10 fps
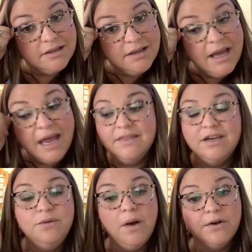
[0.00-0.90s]
and then
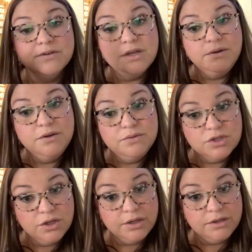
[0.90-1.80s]
you also used
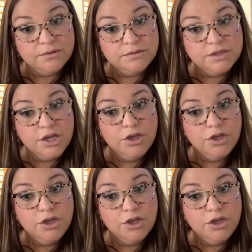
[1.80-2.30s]
clues.